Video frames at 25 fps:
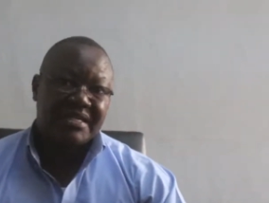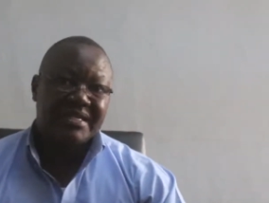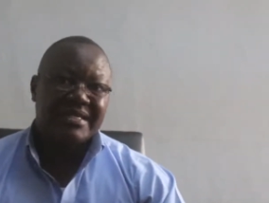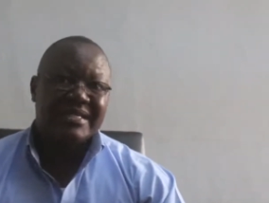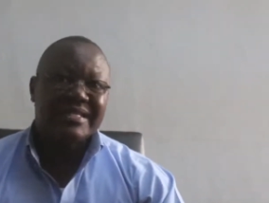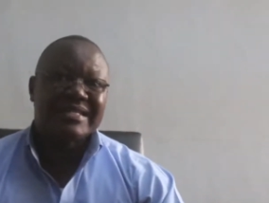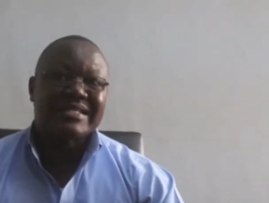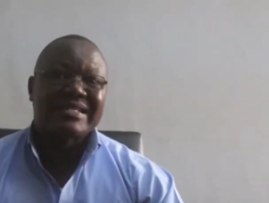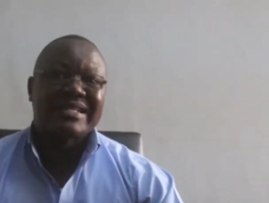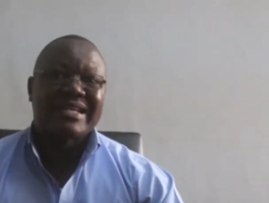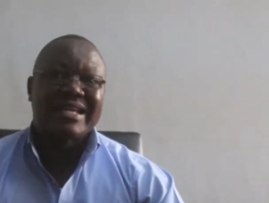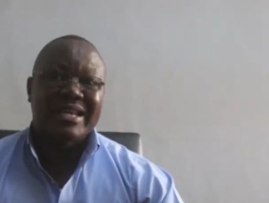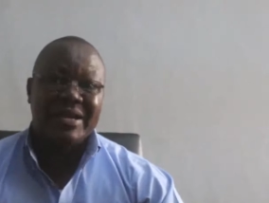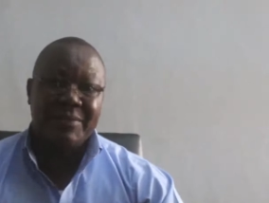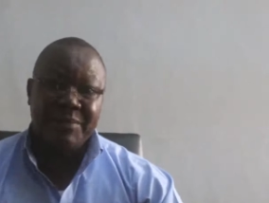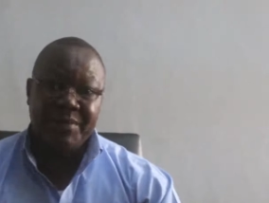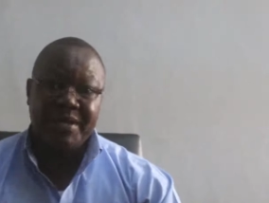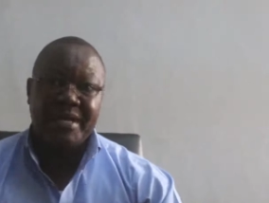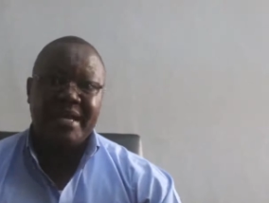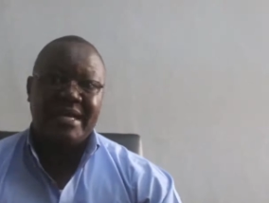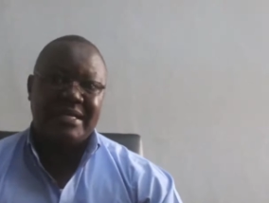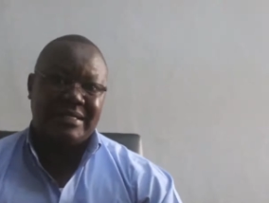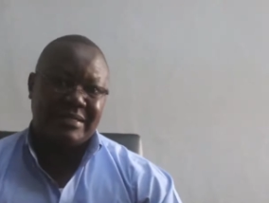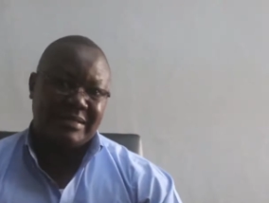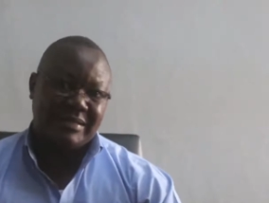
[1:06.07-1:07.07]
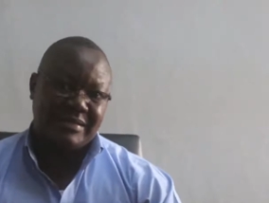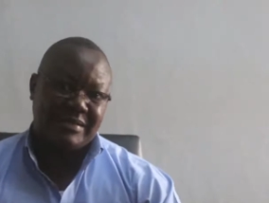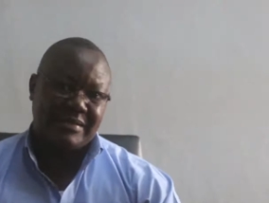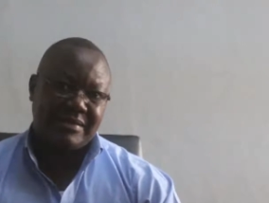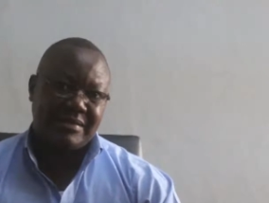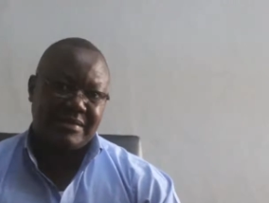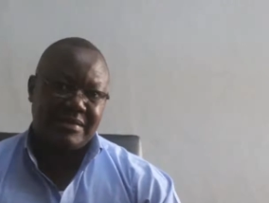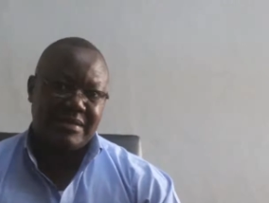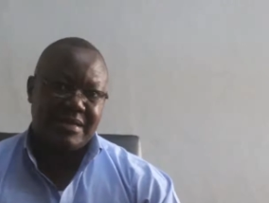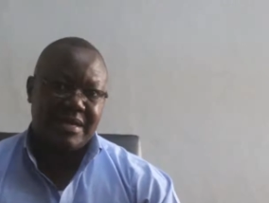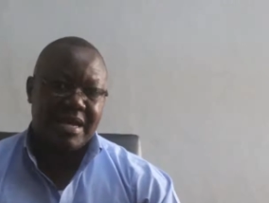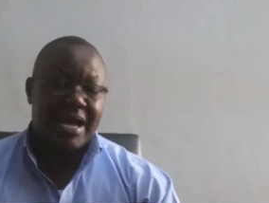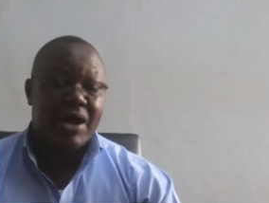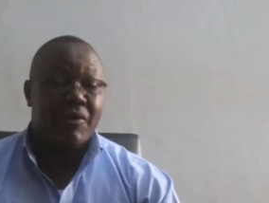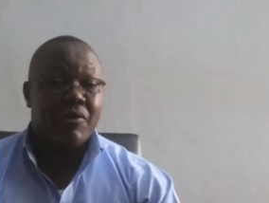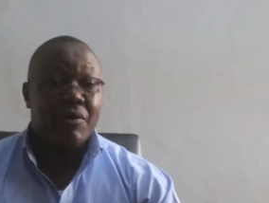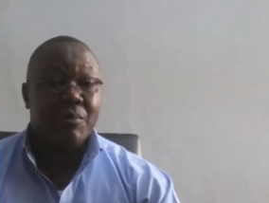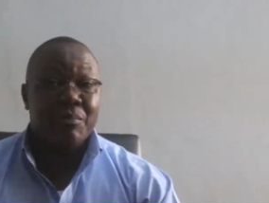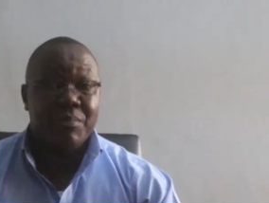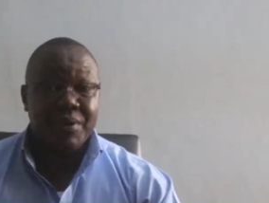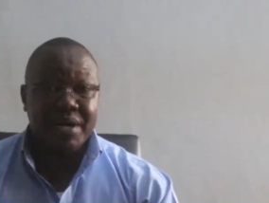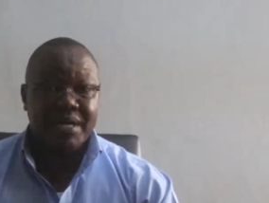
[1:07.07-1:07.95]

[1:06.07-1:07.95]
discriminate our